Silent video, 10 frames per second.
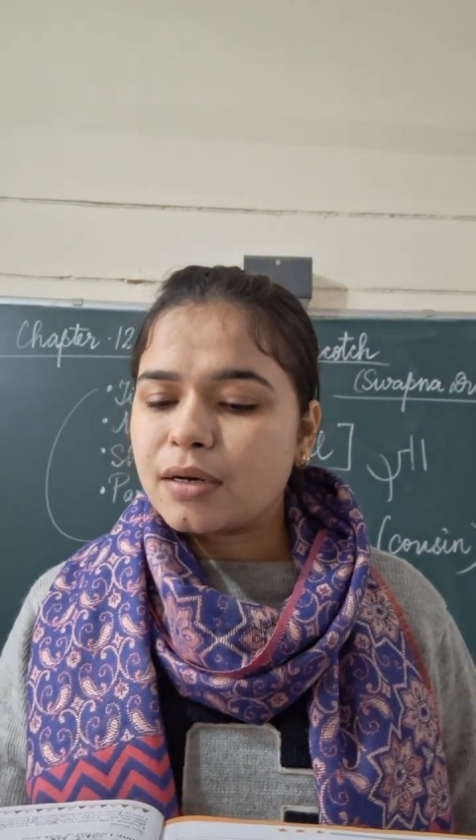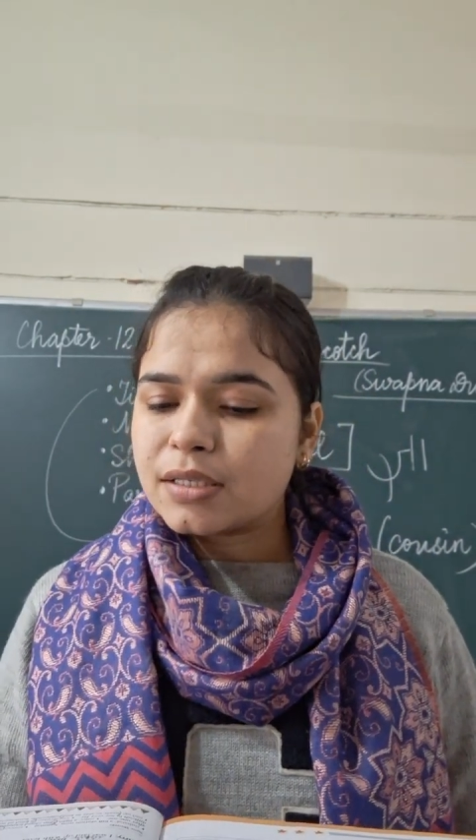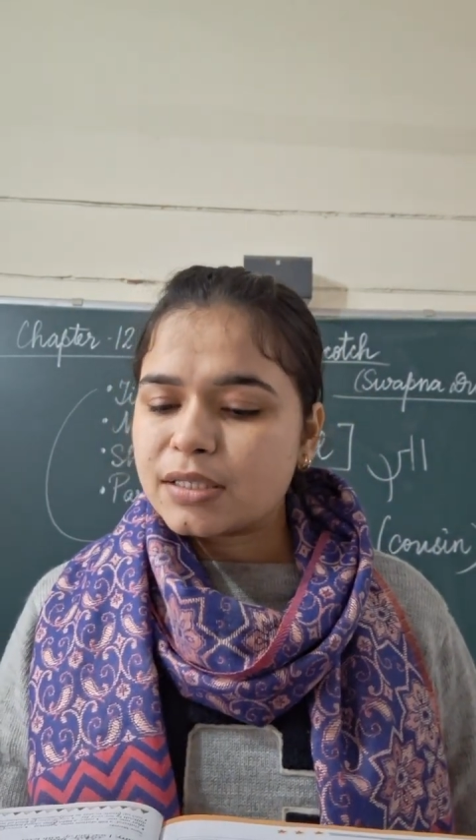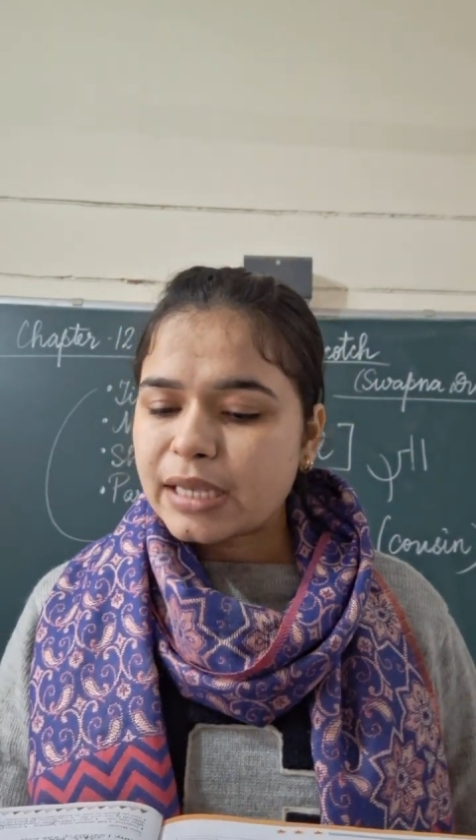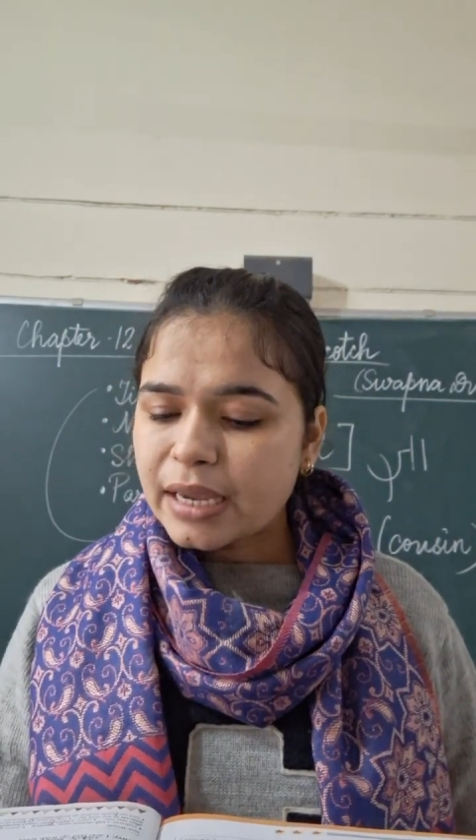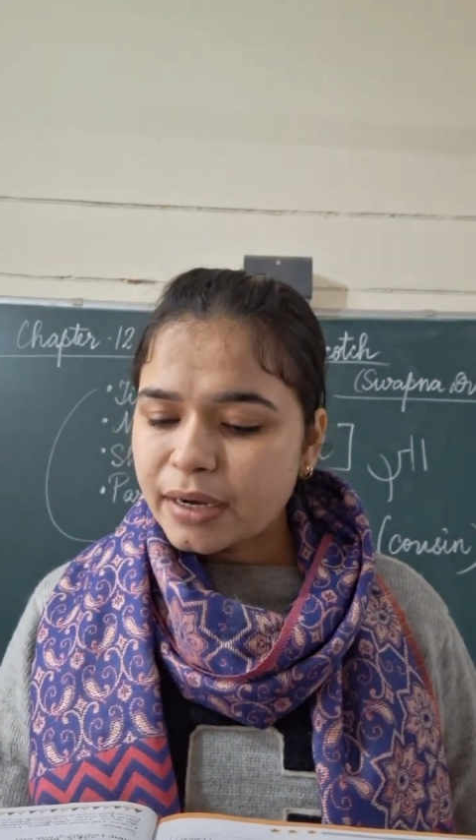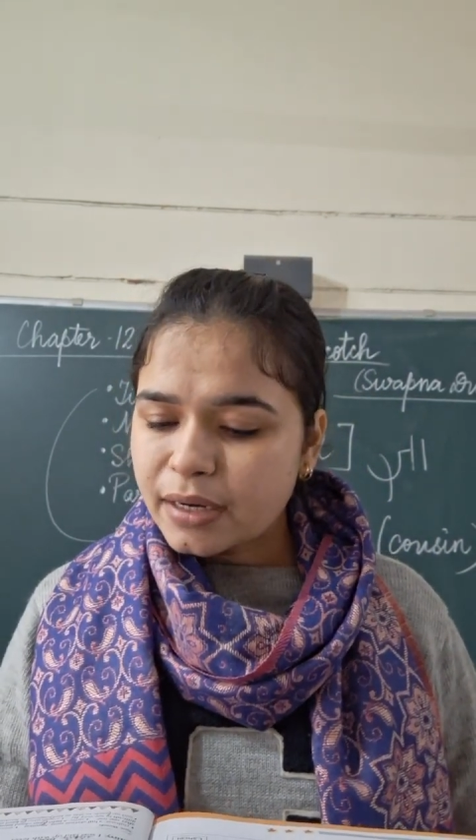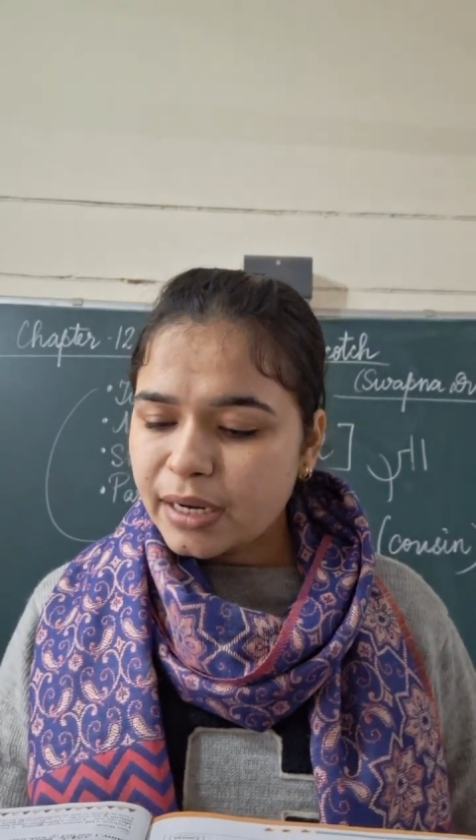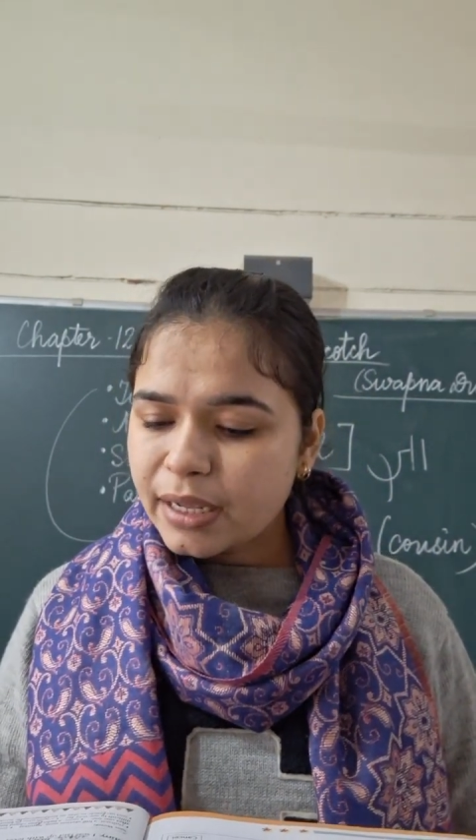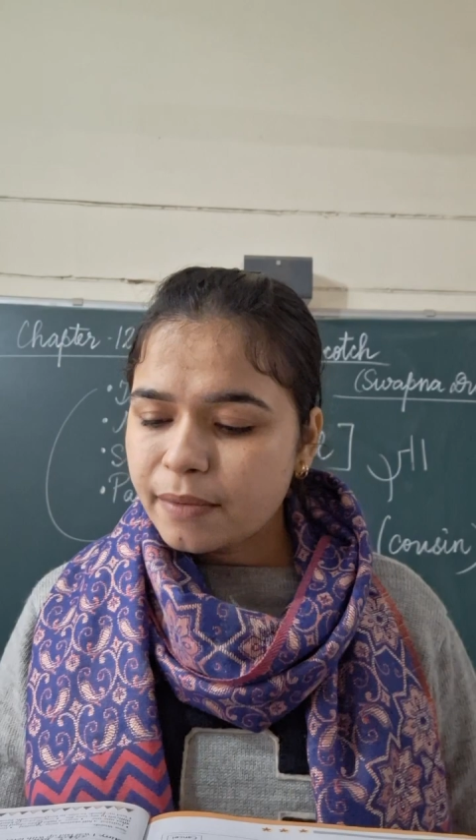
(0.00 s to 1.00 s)

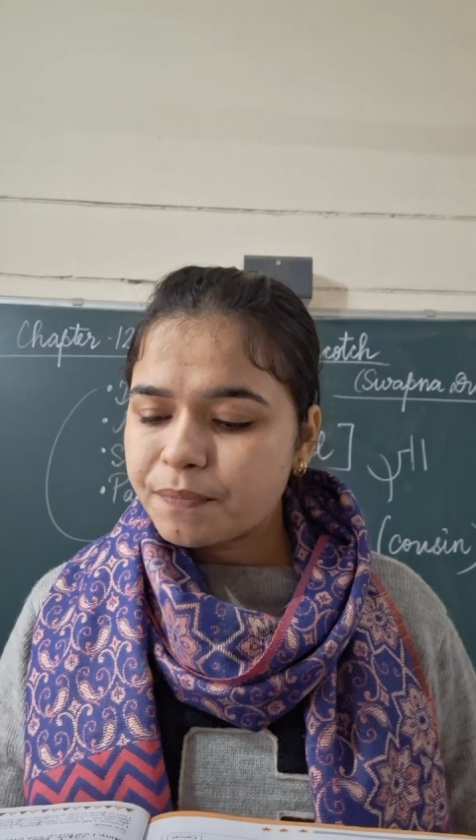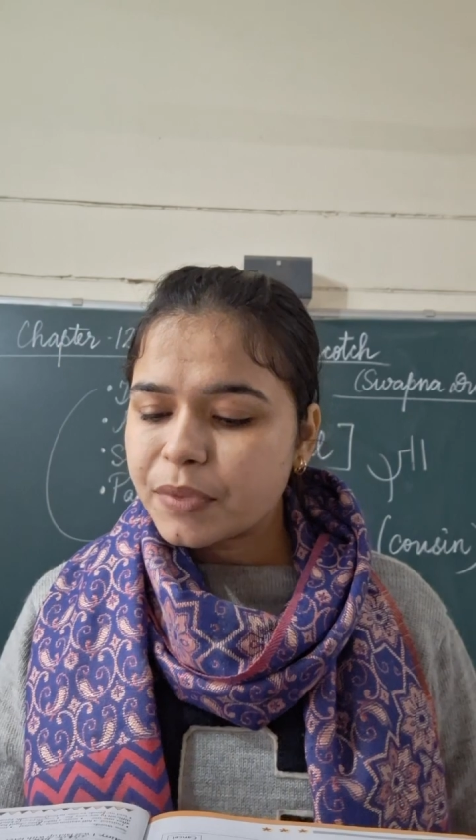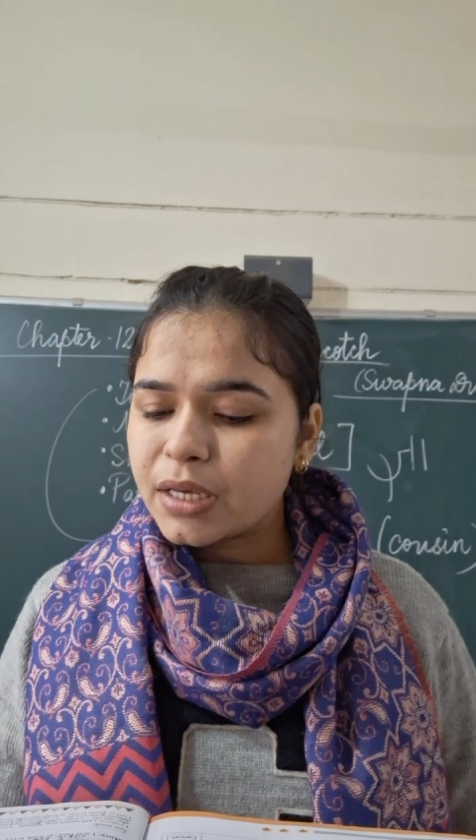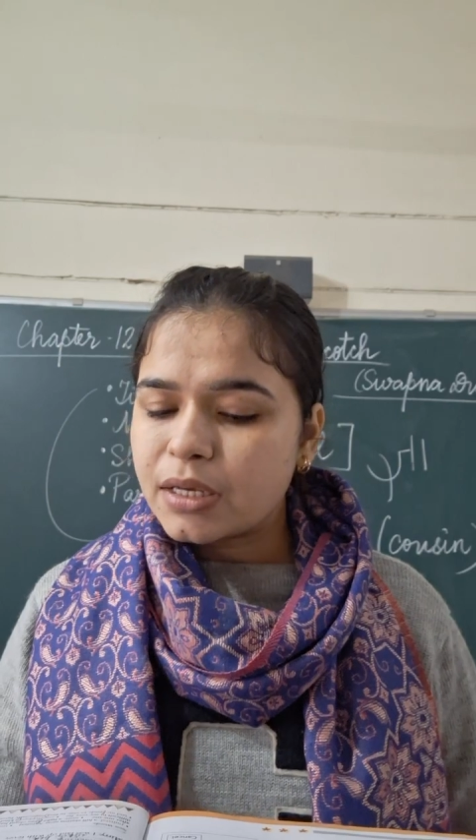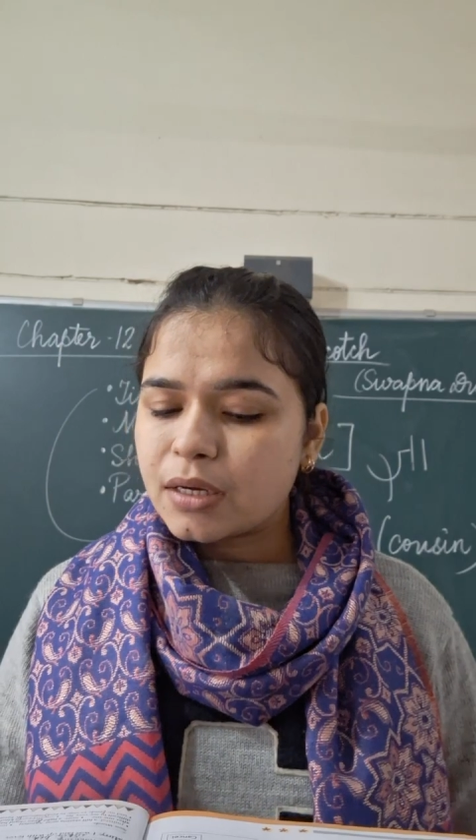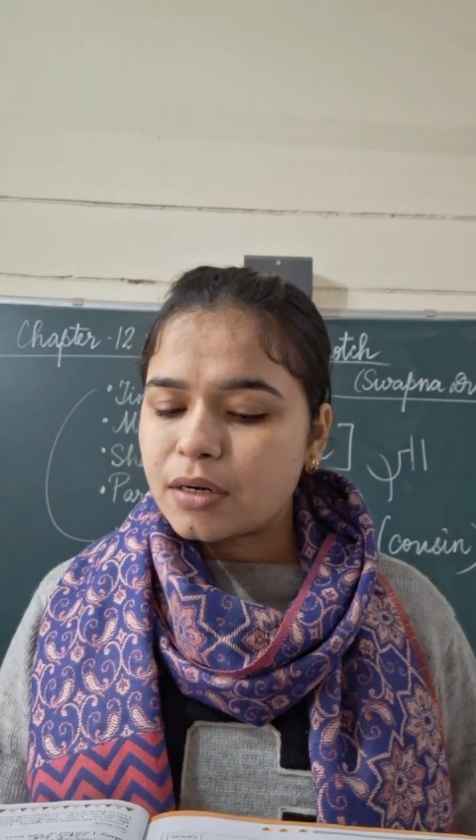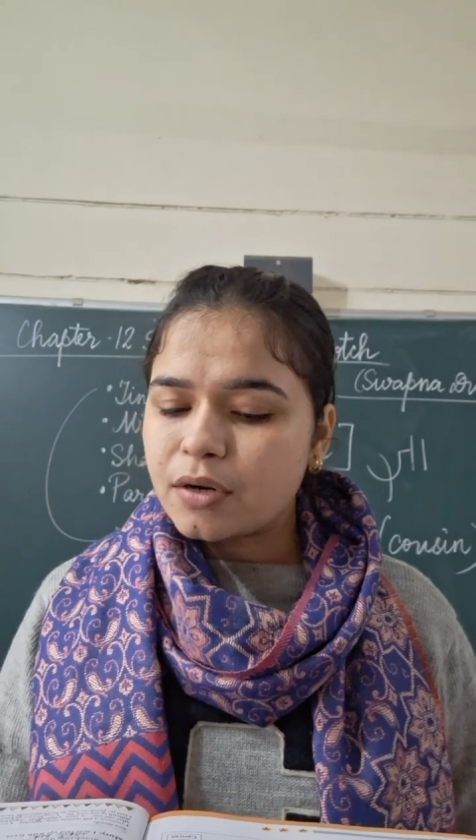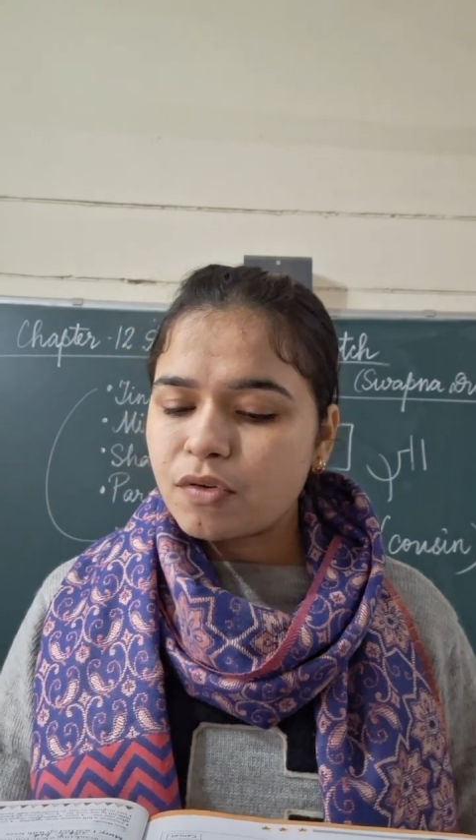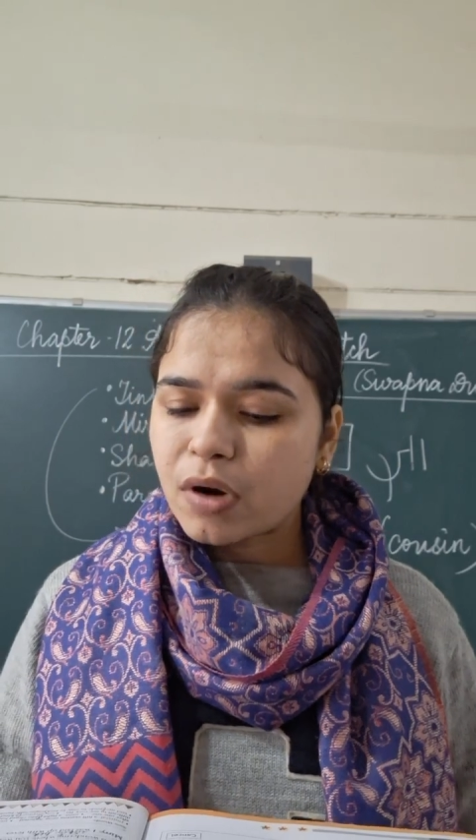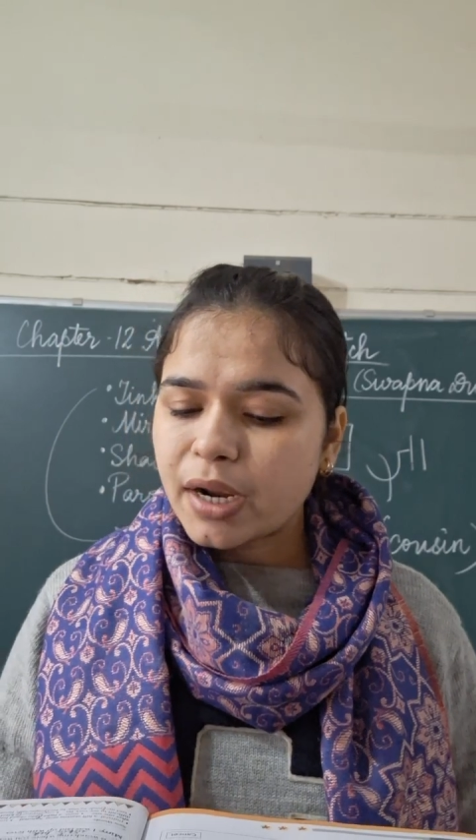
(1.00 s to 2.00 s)
Secondly,
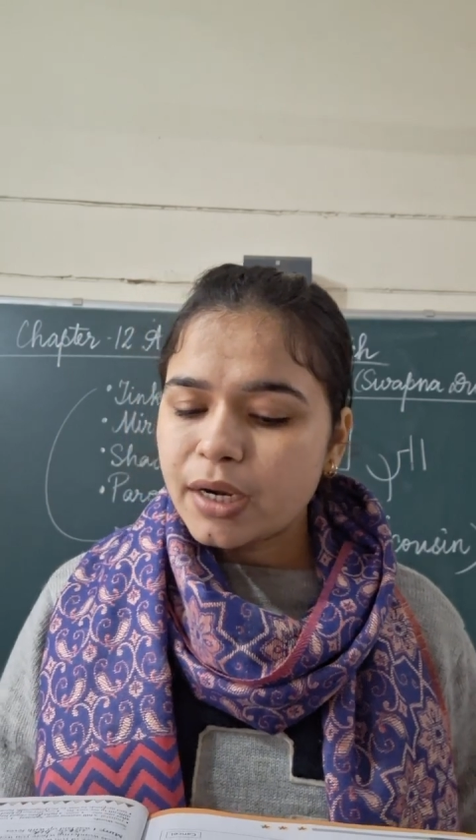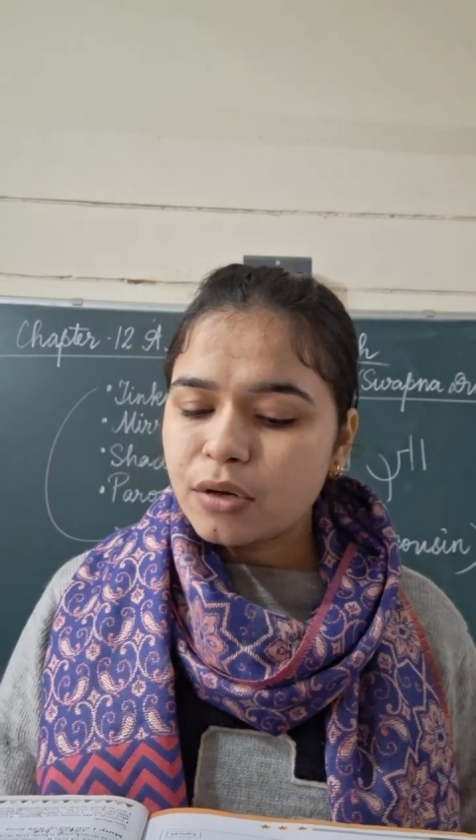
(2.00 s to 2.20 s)
try